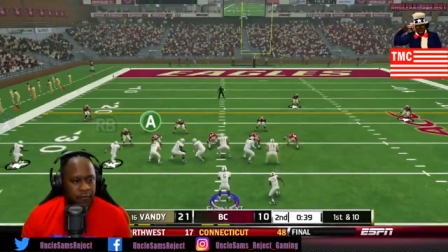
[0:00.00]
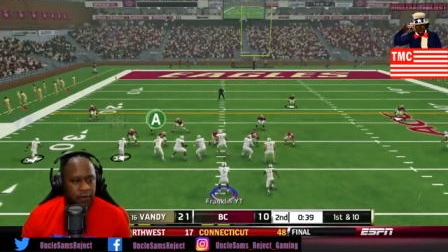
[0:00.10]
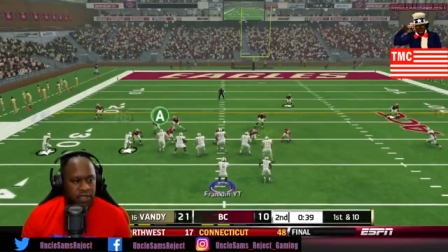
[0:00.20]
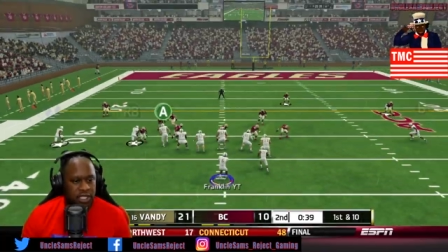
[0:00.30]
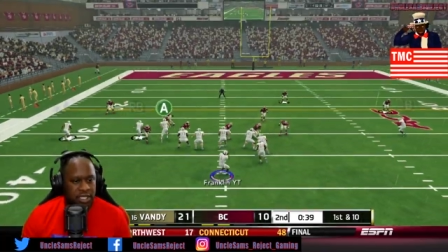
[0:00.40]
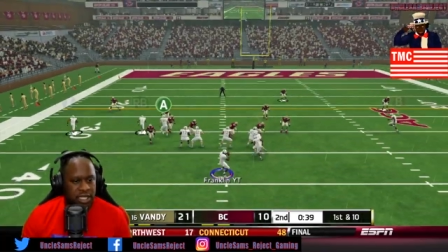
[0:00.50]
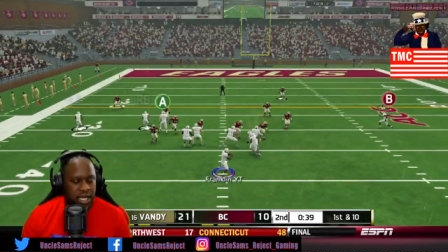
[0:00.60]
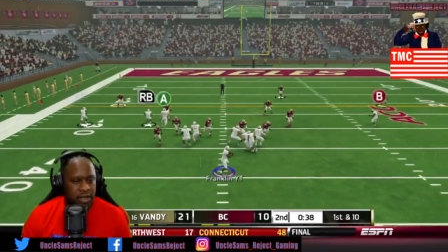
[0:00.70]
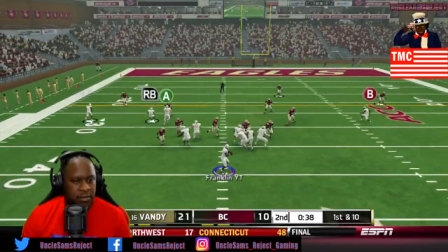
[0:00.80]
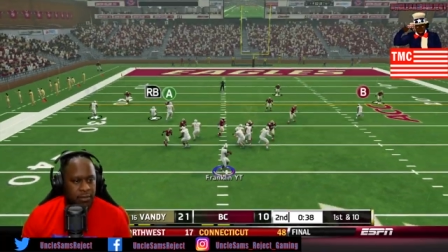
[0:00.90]
There we go.
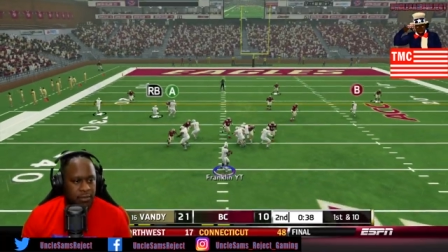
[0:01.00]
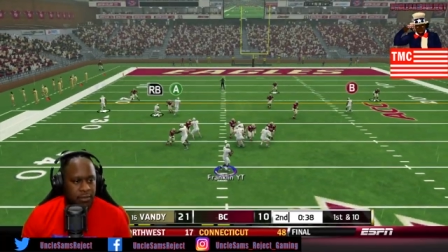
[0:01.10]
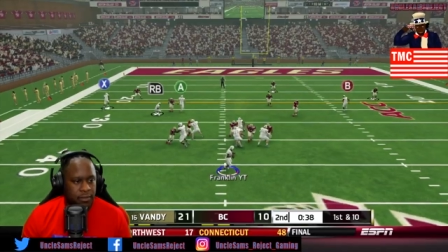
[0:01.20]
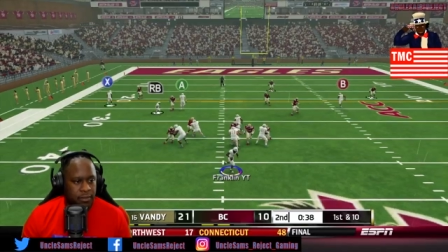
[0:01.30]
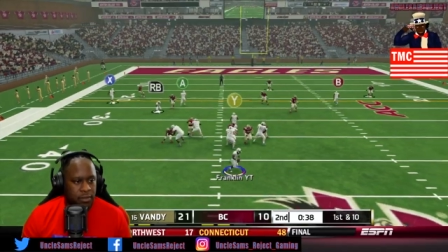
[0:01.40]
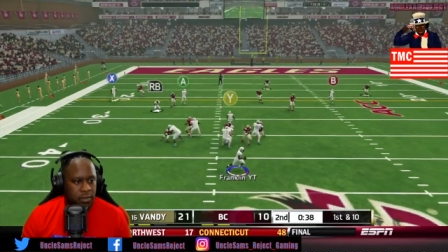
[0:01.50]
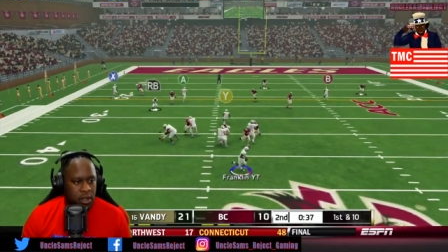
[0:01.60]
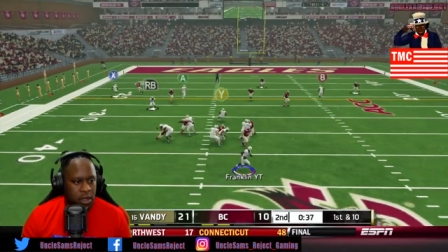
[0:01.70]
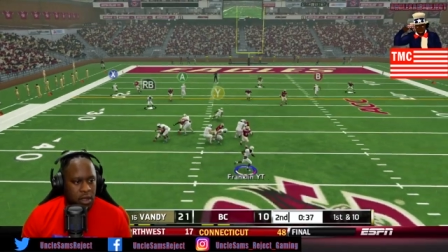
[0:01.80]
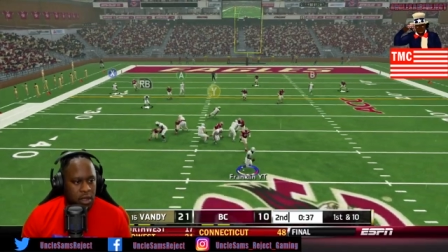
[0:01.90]
First and ten.
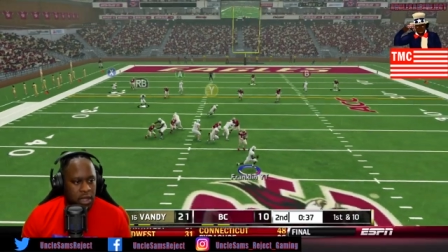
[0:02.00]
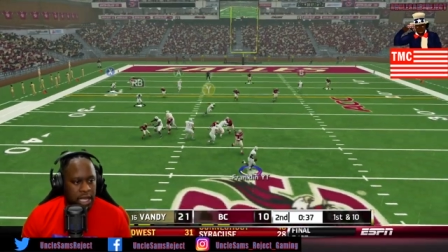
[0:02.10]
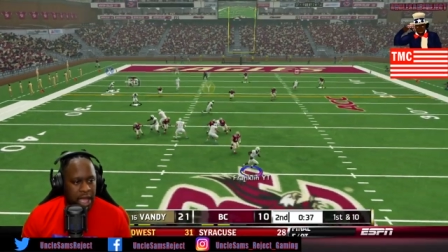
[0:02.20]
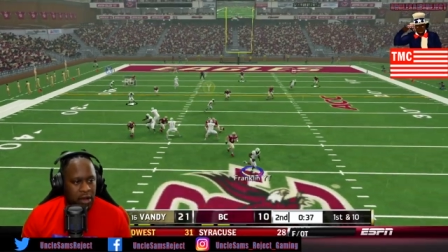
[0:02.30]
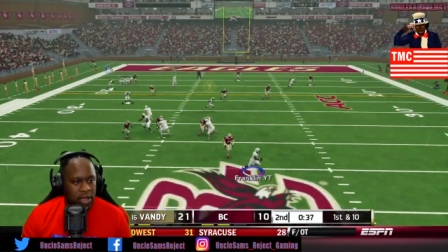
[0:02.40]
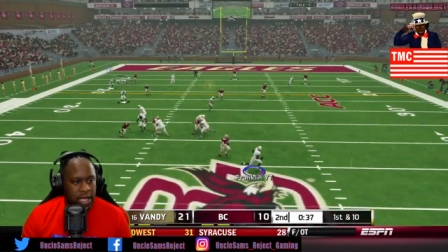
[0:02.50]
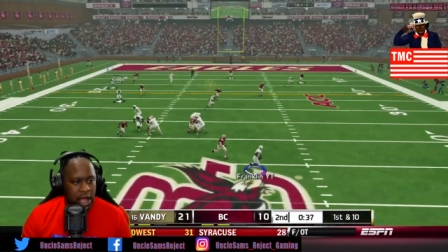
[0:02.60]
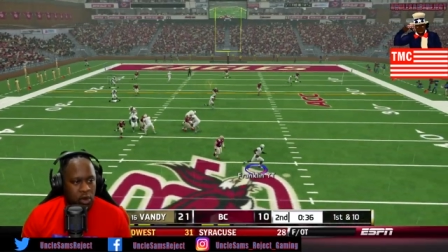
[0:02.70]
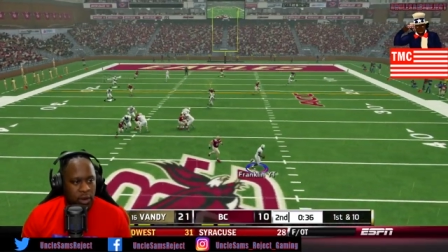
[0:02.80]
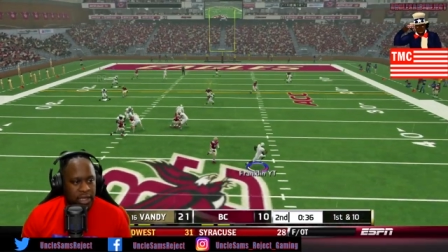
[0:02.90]
Look
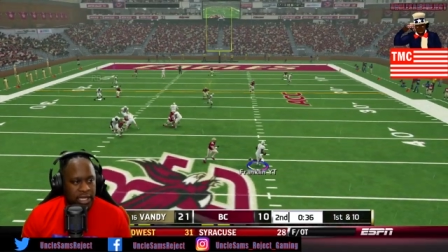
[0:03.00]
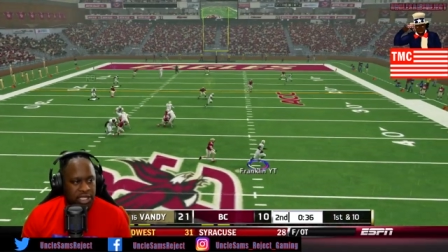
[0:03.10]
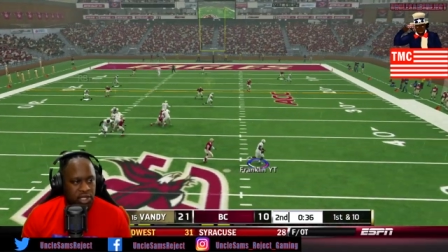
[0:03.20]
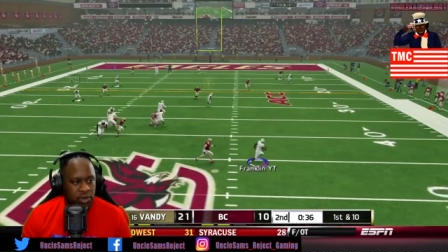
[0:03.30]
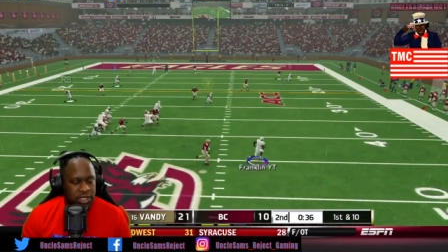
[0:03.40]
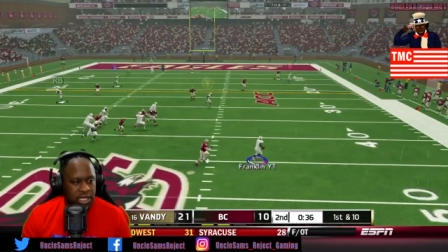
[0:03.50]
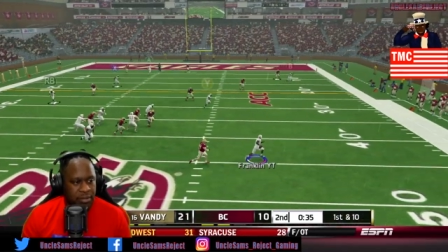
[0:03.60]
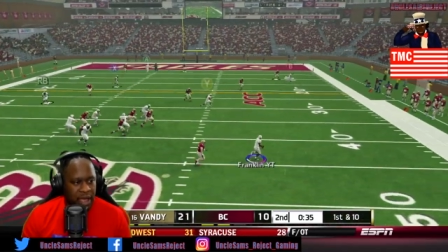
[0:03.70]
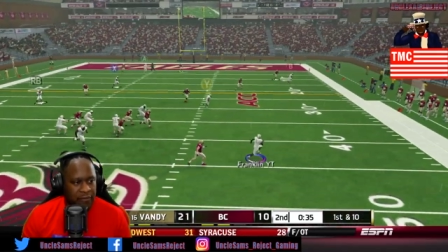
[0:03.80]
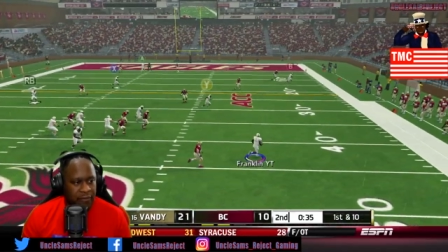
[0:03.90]
how look how quickly this
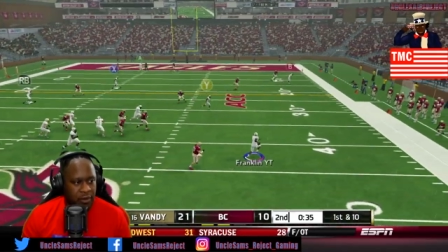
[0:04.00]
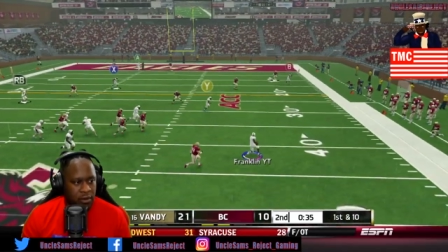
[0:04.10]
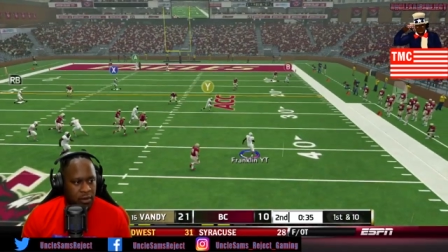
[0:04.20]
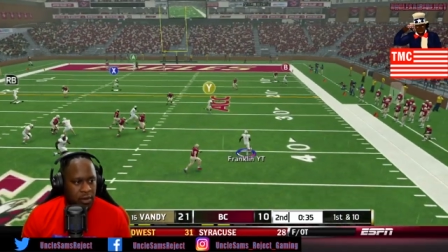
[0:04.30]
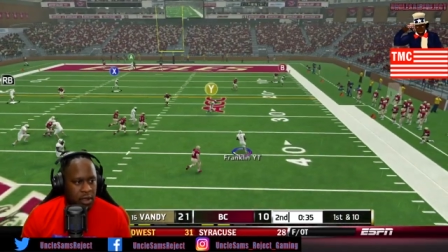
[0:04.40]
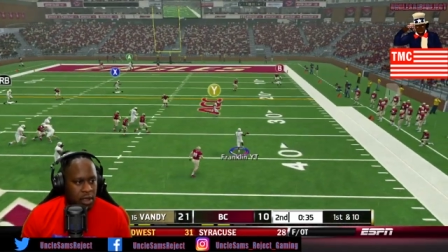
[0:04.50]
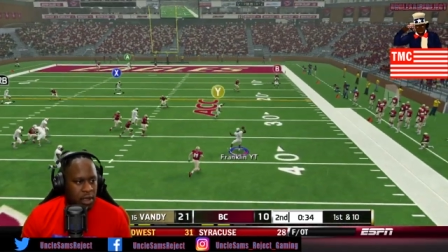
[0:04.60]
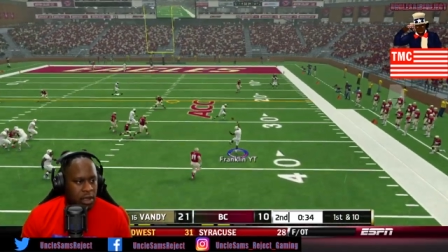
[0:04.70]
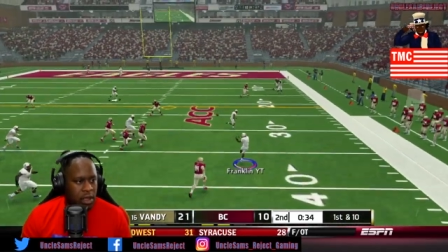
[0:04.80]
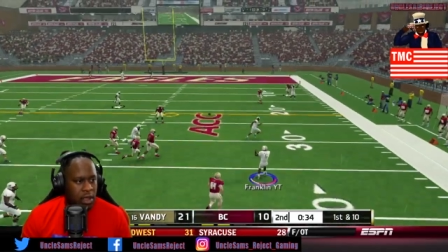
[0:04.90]
dude is in the backfield.
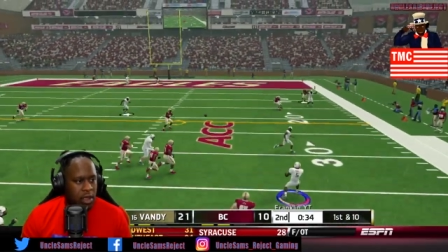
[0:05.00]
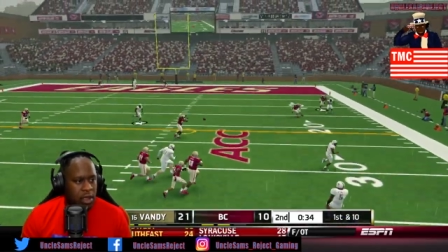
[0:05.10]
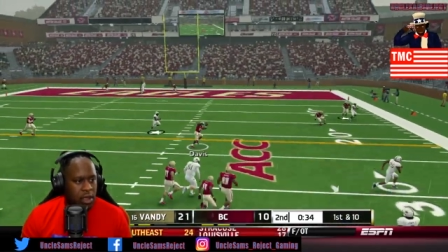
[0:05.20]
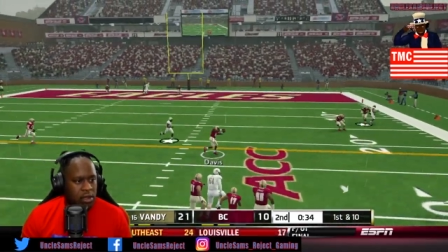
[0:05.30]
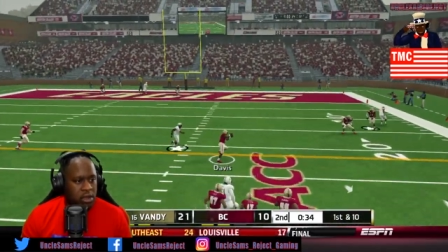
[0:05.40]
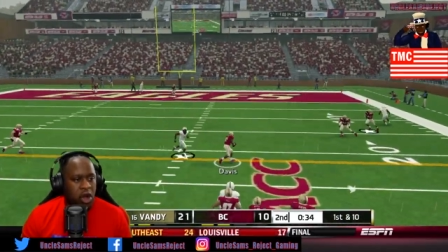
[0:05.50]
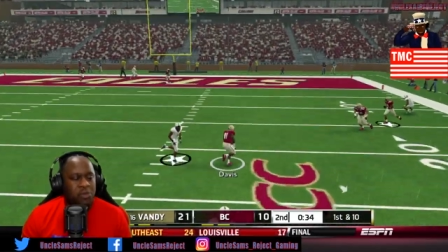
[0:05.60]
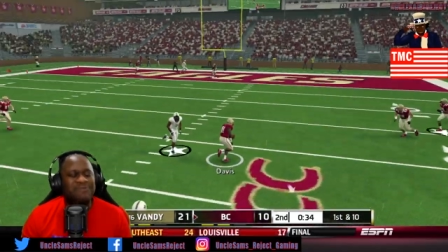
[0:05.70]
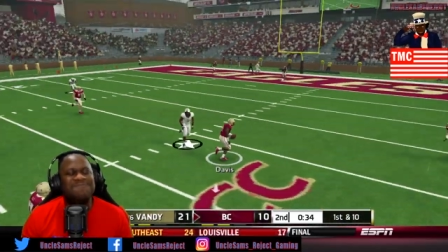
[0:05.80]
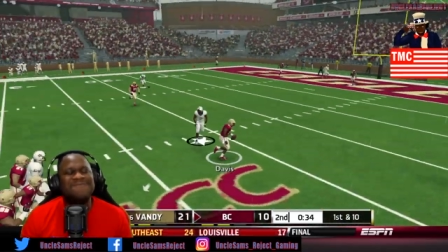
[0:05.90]
You no.
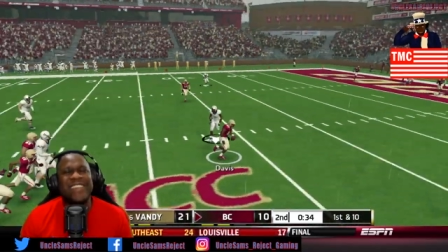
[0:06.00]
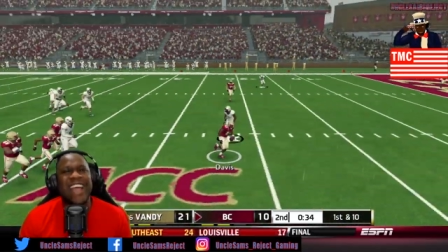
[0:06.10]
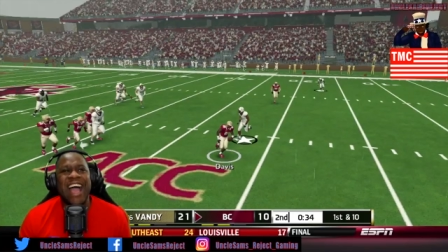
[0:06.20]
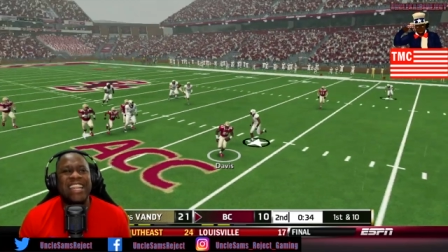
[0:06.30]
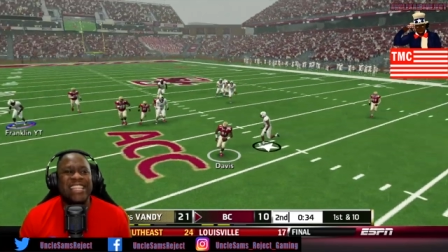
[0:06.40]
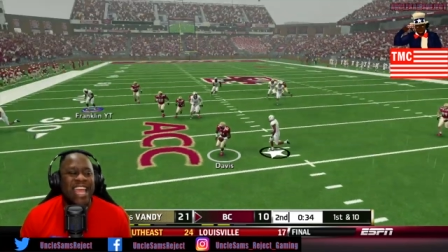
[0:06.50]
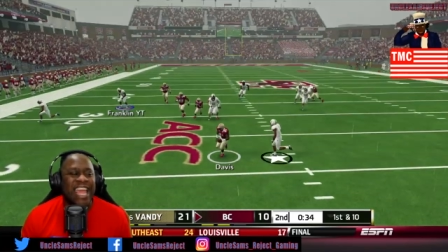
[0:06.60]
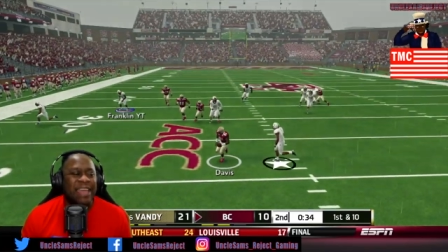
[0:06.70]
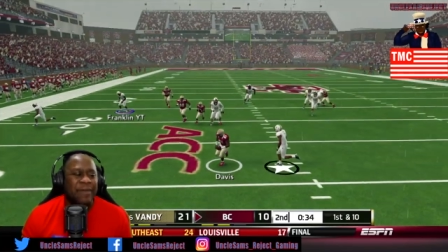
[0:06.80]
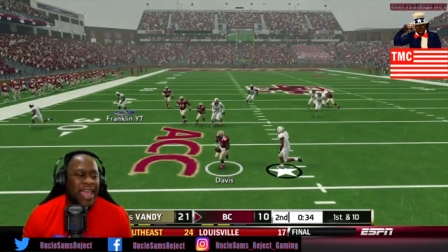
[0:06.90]
suck.
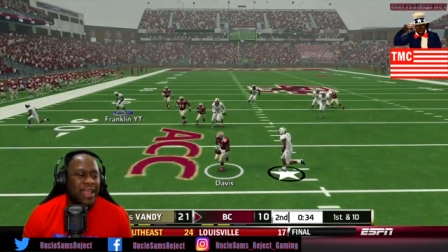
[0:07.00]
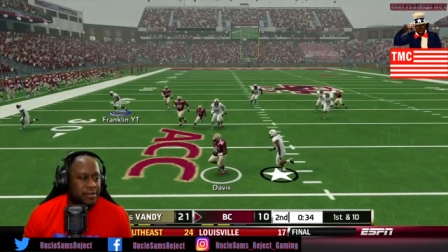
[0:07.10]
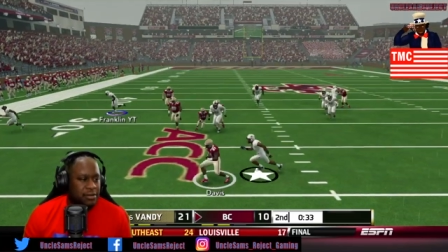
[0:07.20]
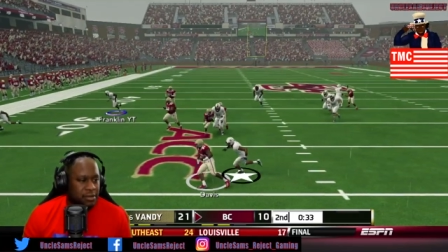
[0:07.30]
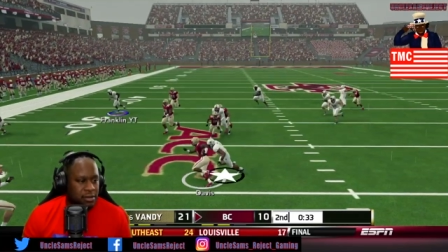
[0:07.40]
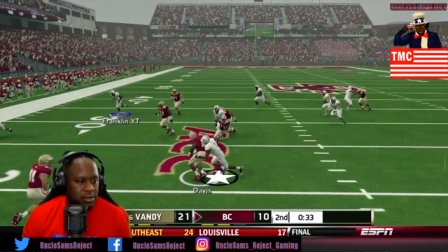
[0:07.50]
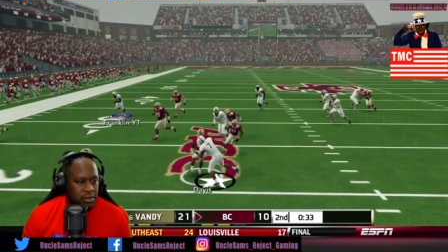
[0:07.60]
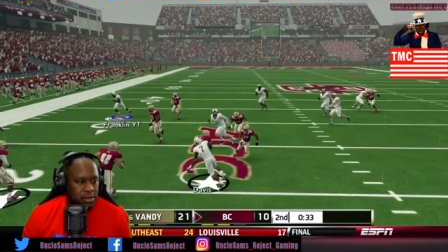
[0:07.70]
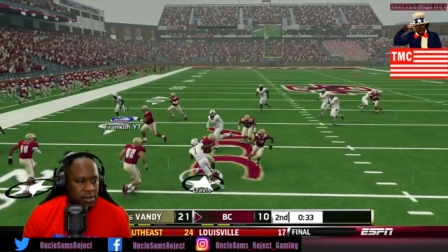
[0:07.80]
God damn it.